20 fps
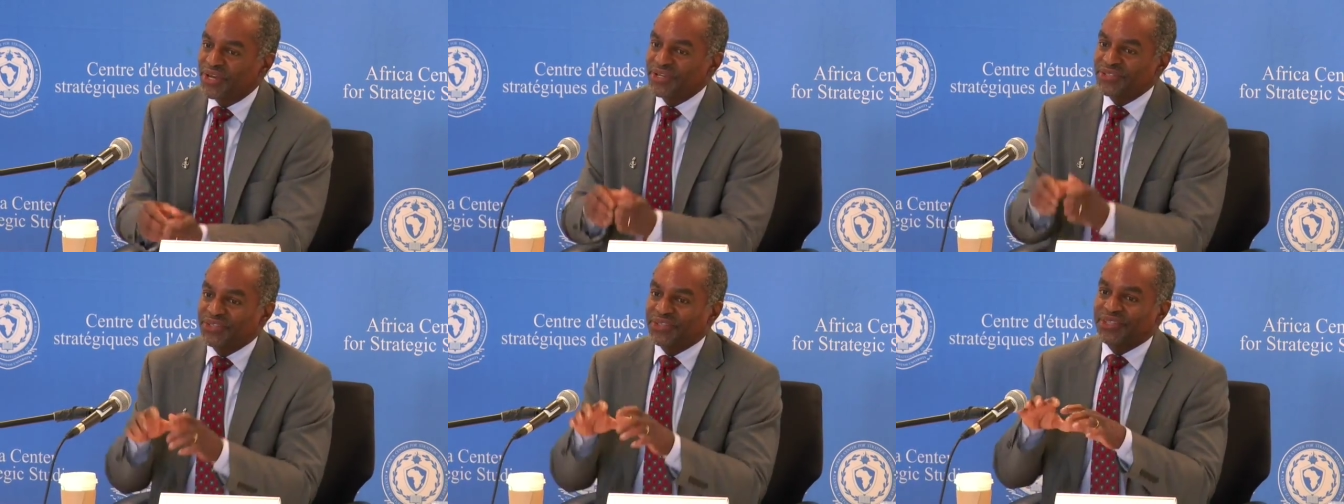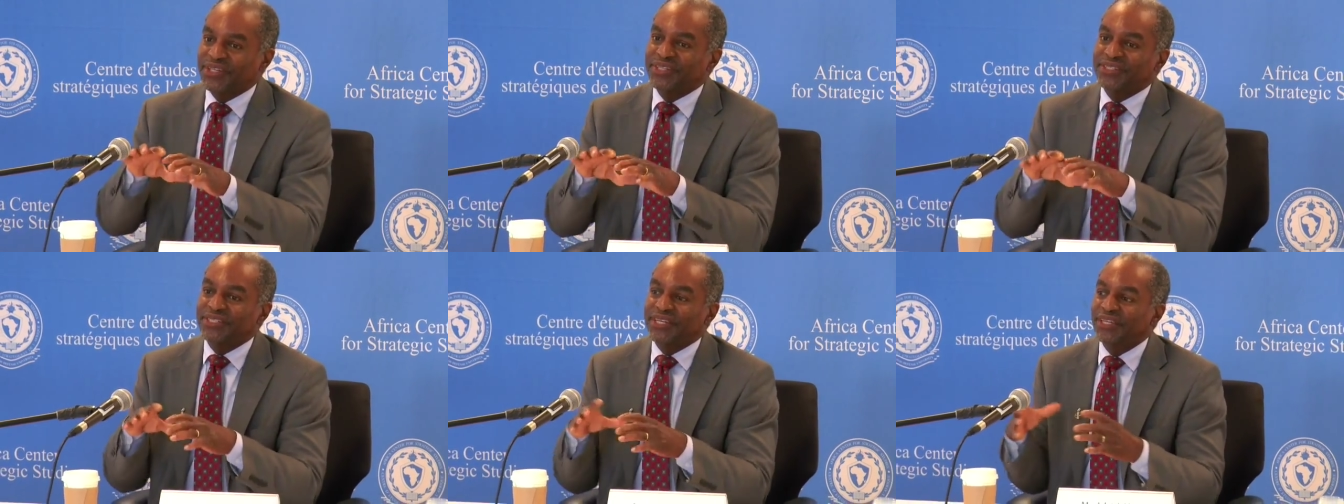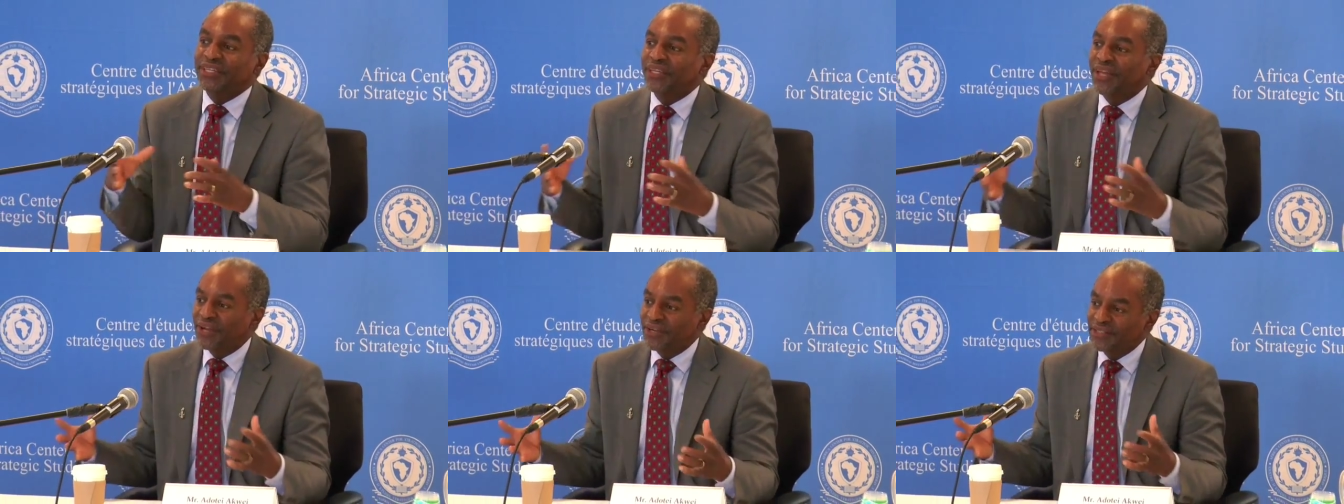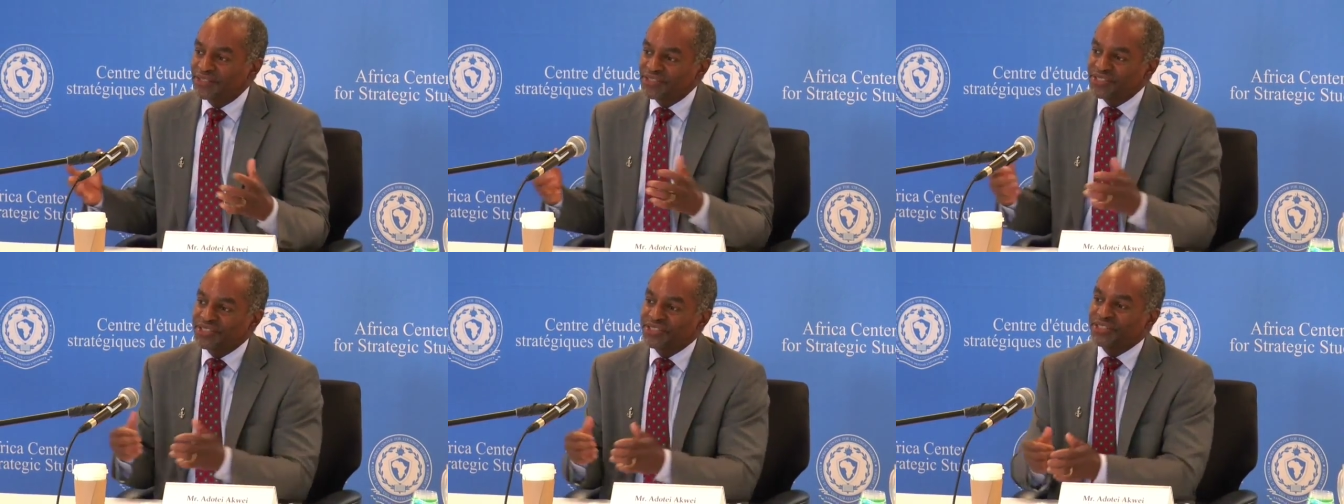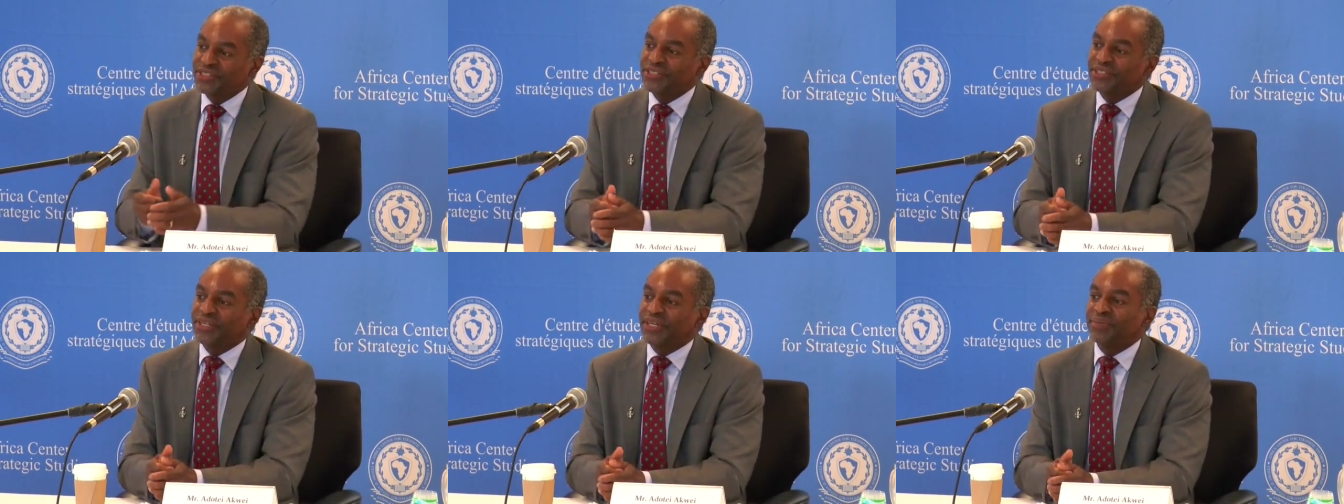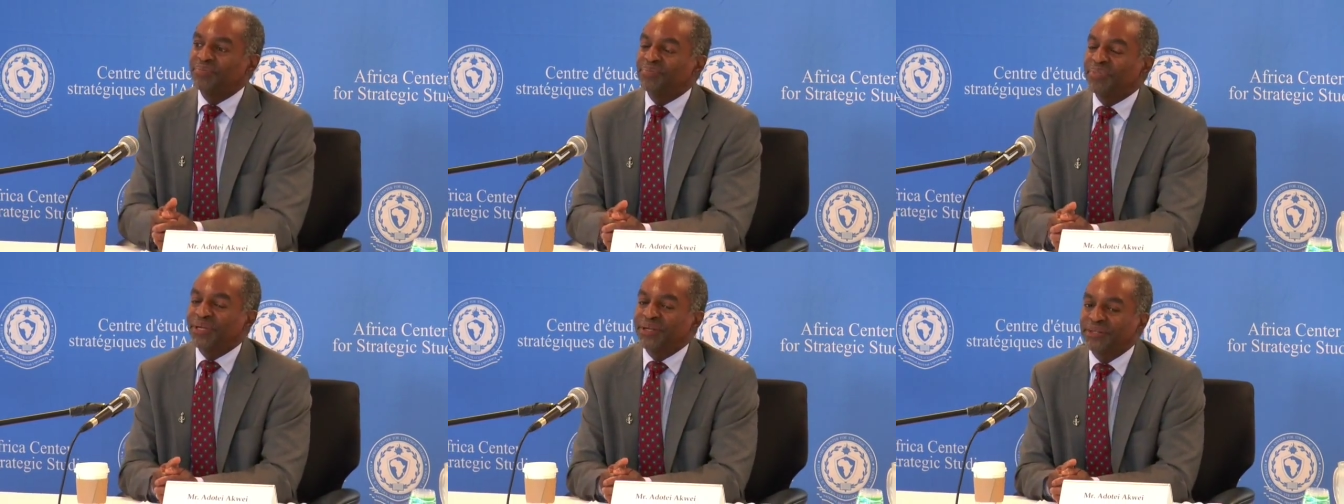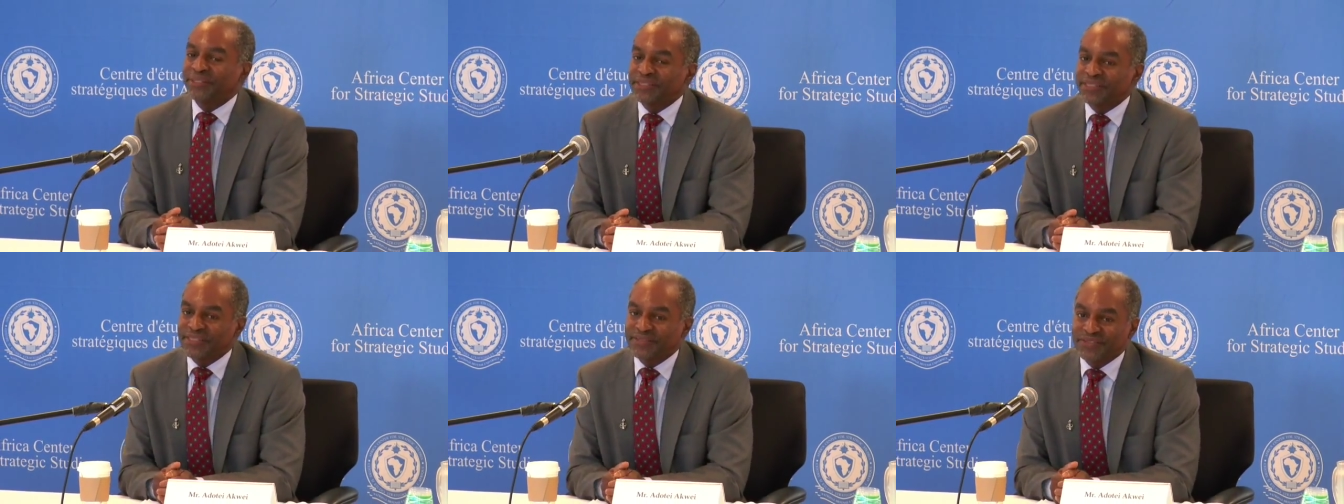So there's a larger
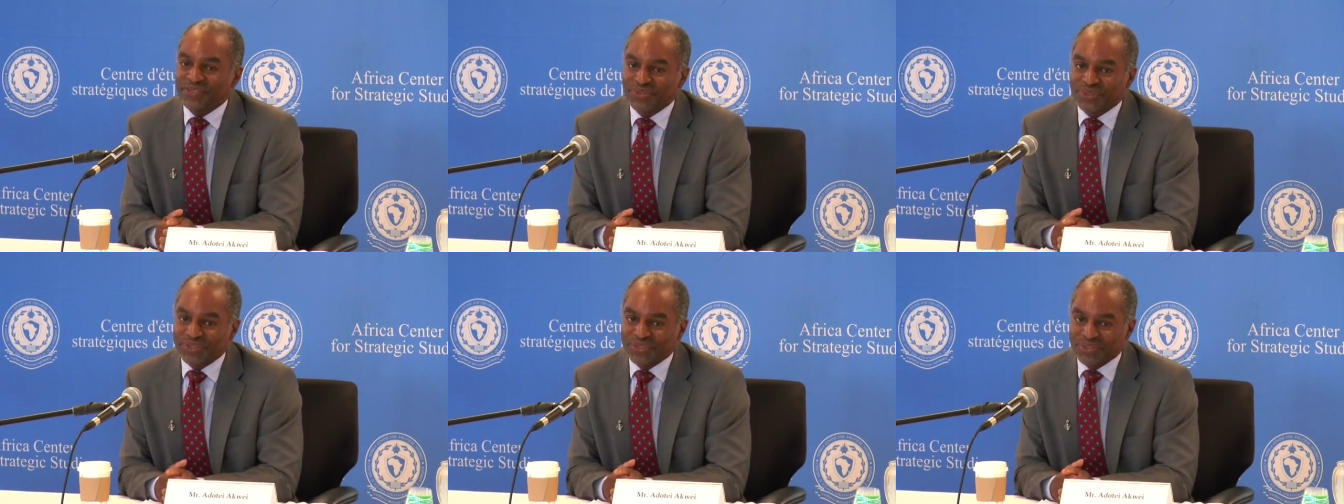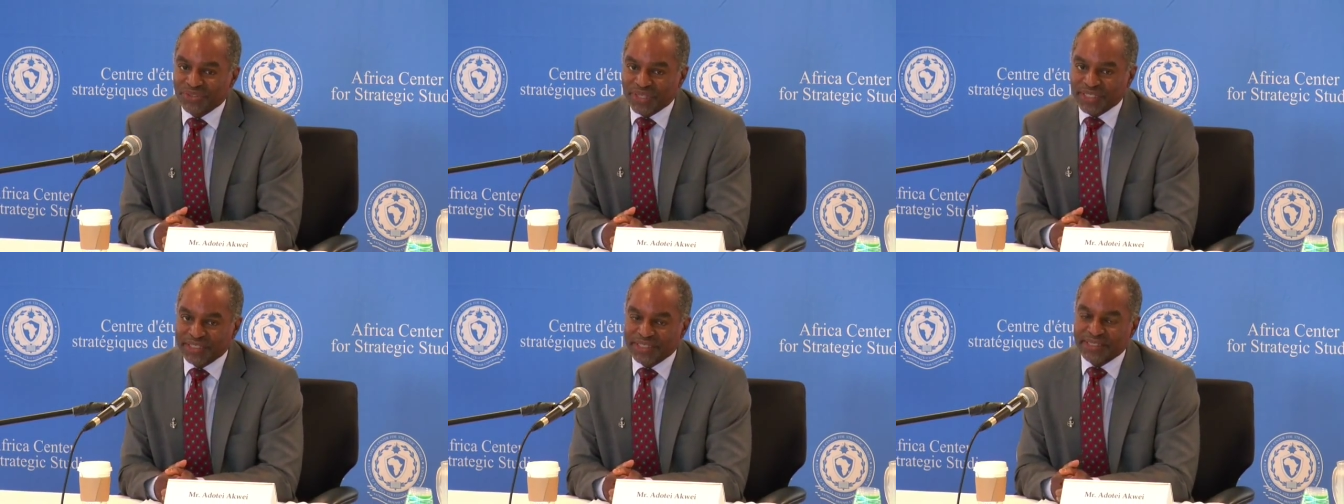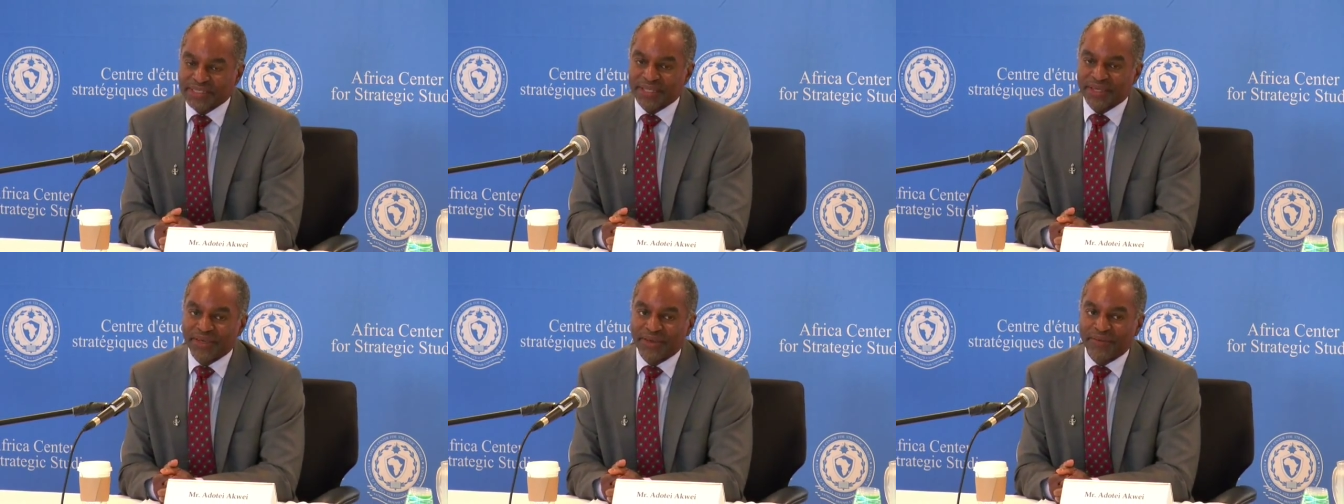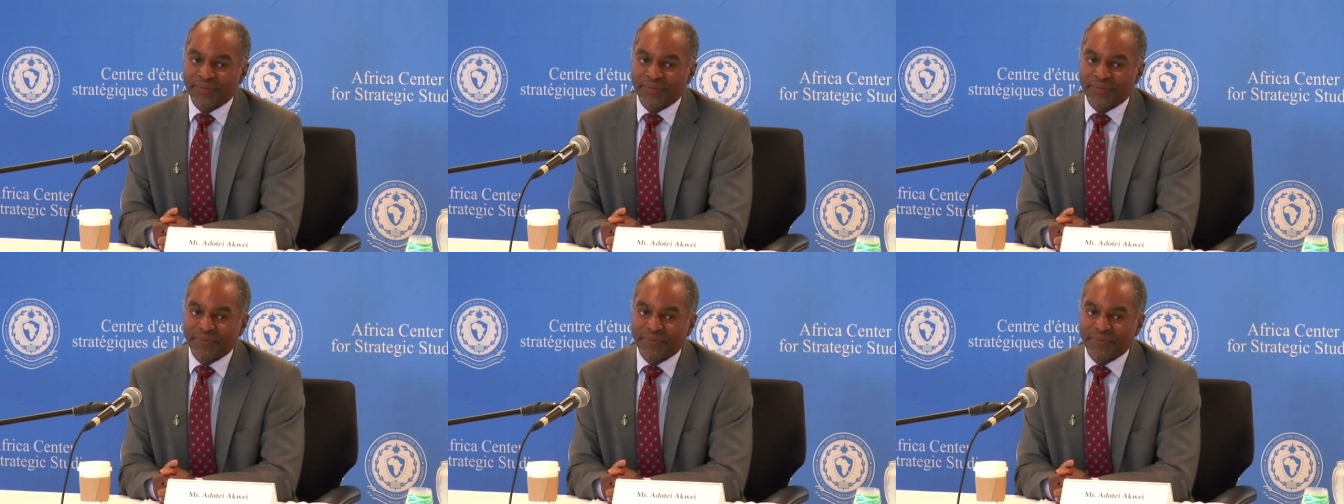imperative to address